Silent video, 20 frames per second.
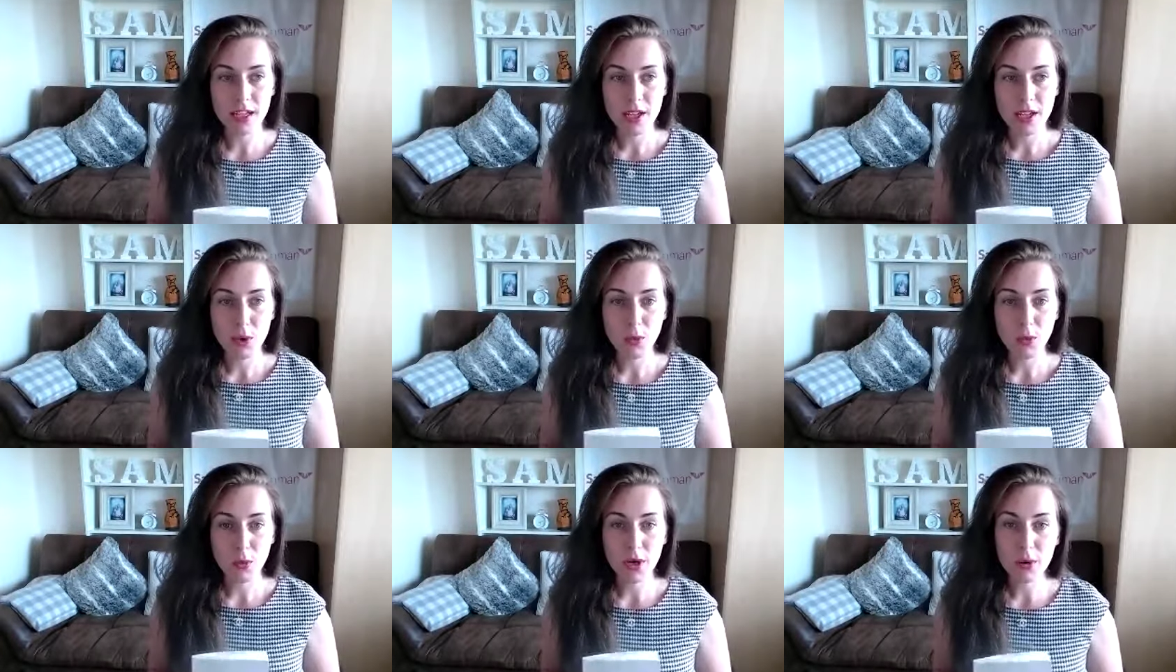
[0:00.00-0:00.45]

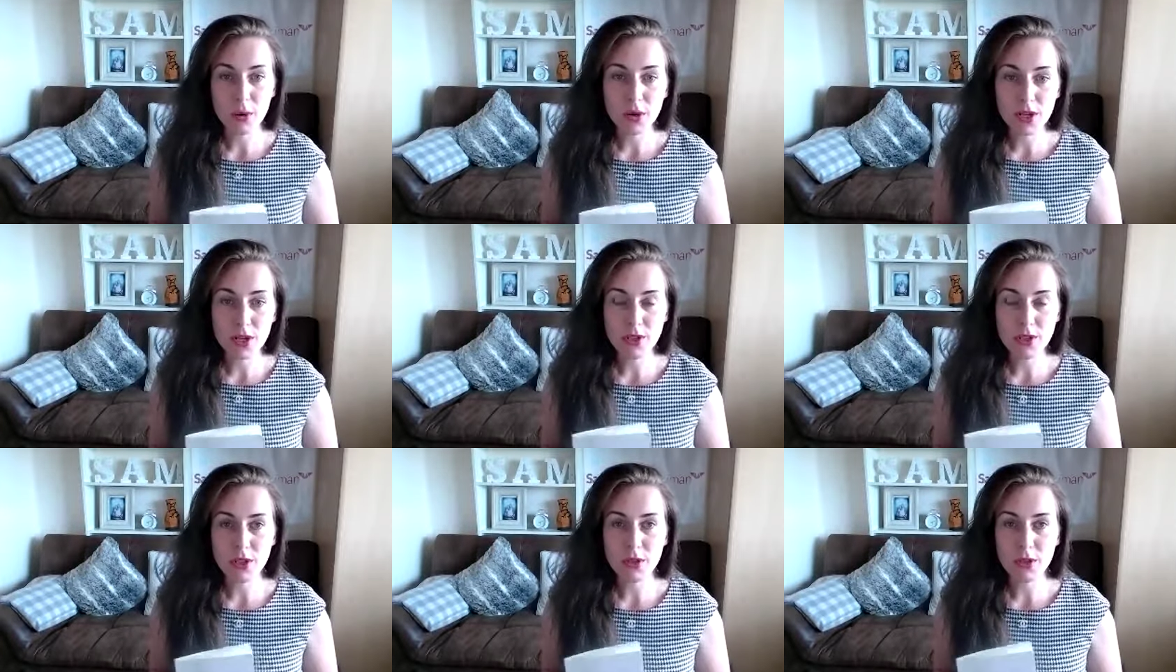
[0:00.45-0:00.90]
what I
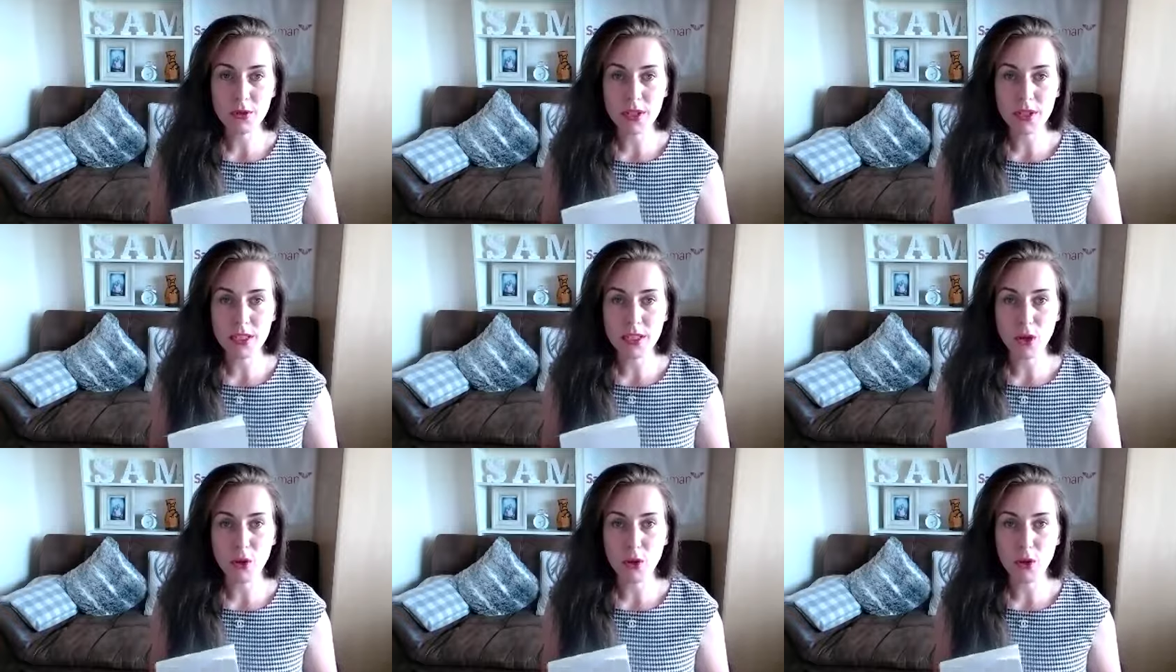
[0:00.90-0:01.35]
want to do
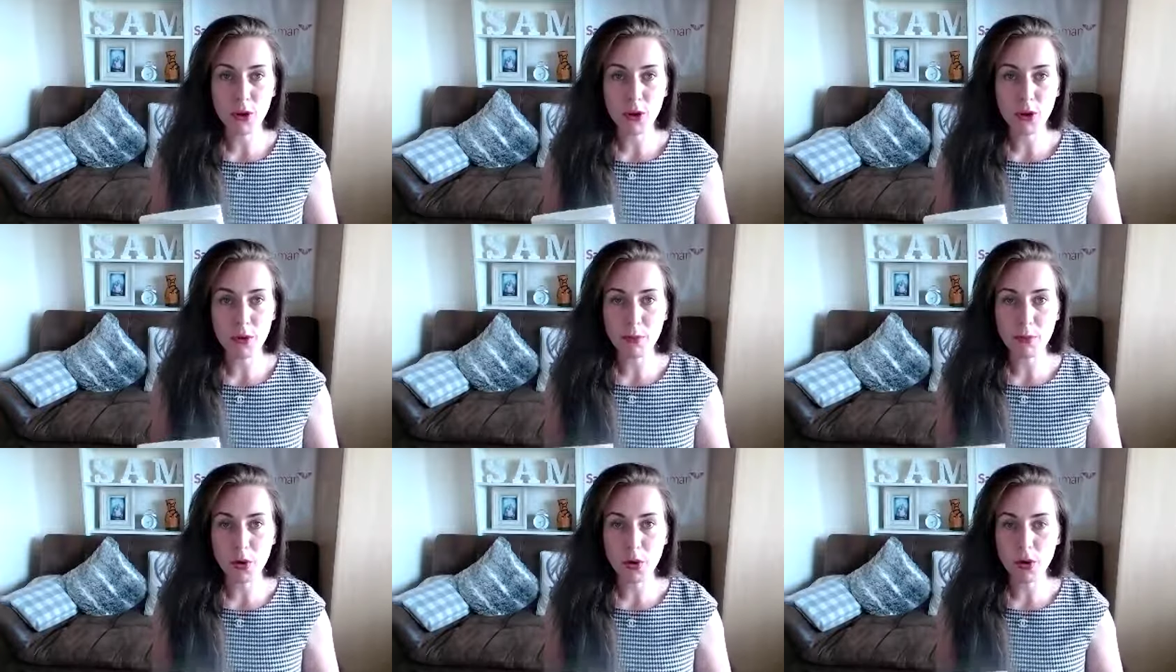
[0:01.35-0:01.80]
is
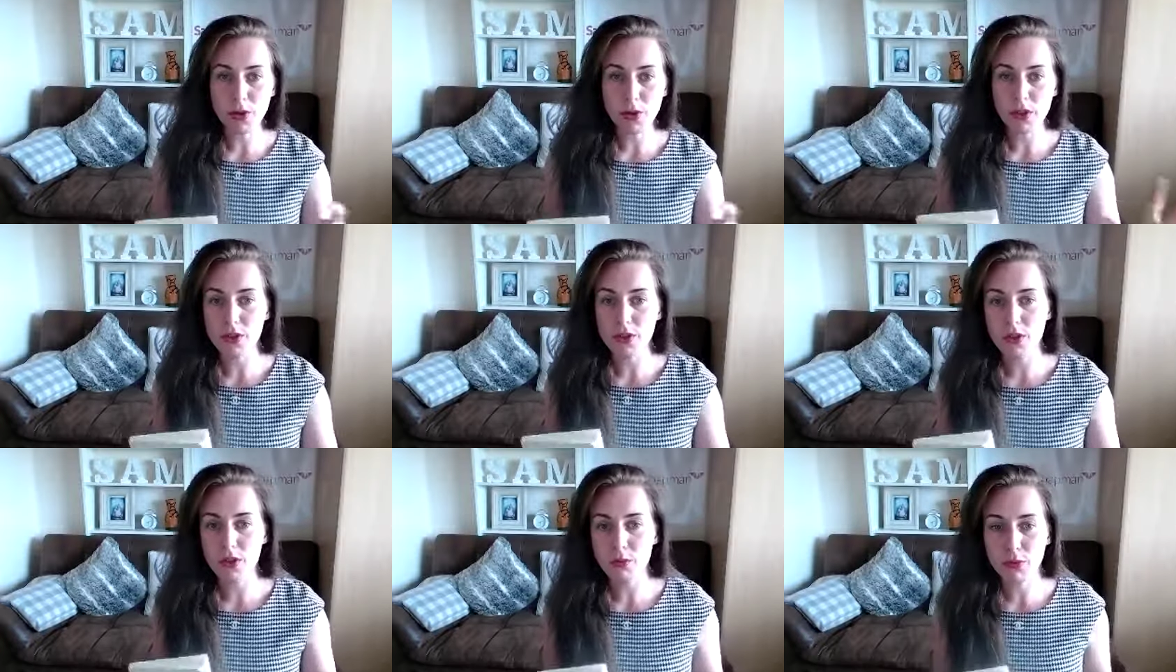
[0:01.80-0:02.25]
offer more
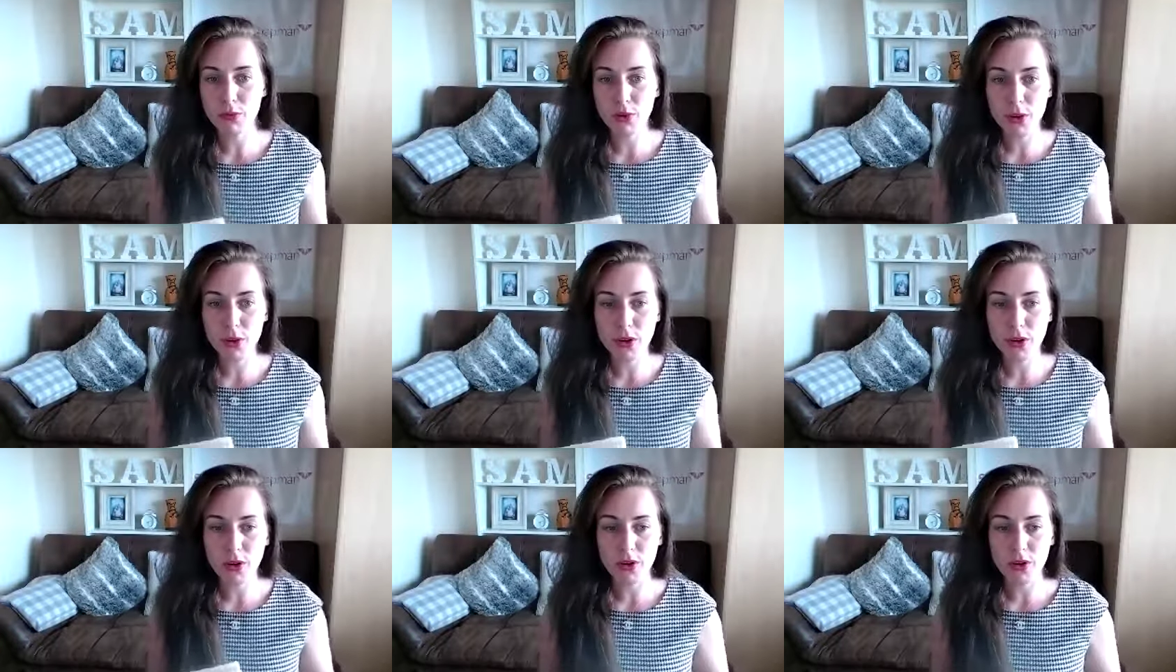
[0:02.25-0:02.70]
than just
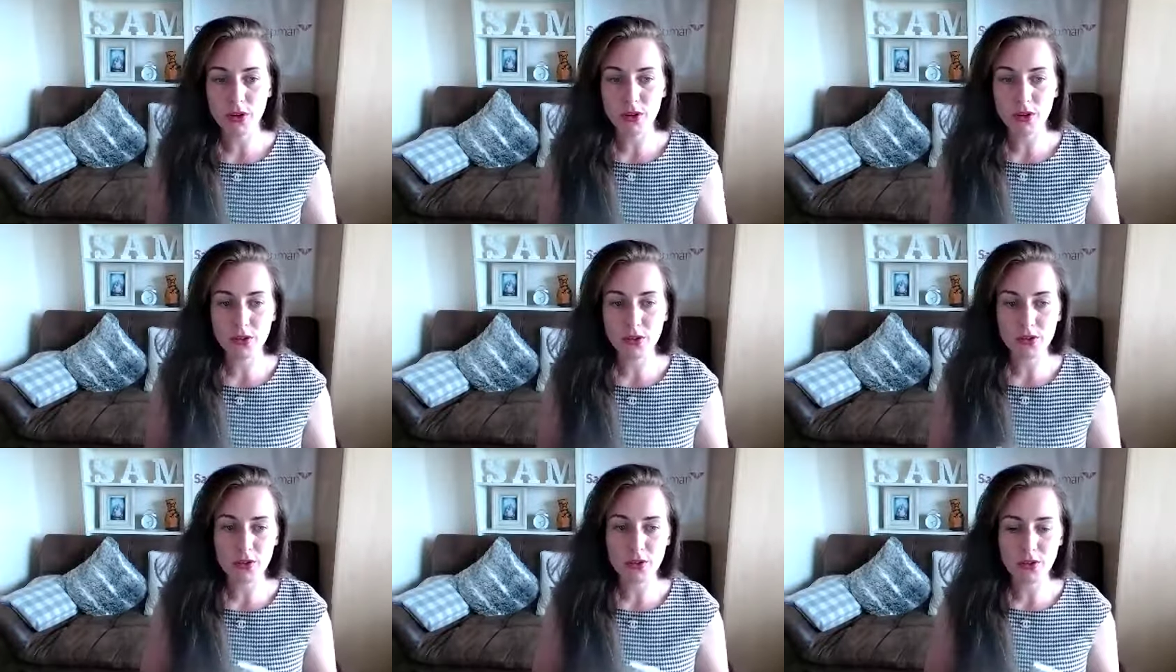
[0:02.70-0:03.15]

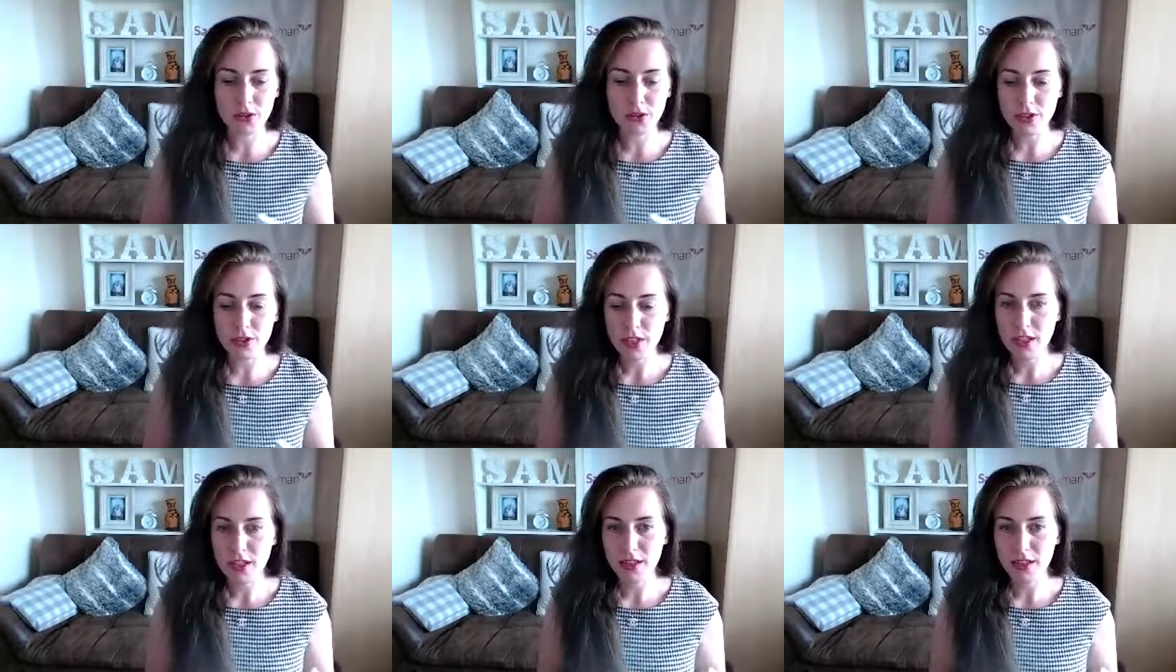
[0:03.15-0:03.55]
products and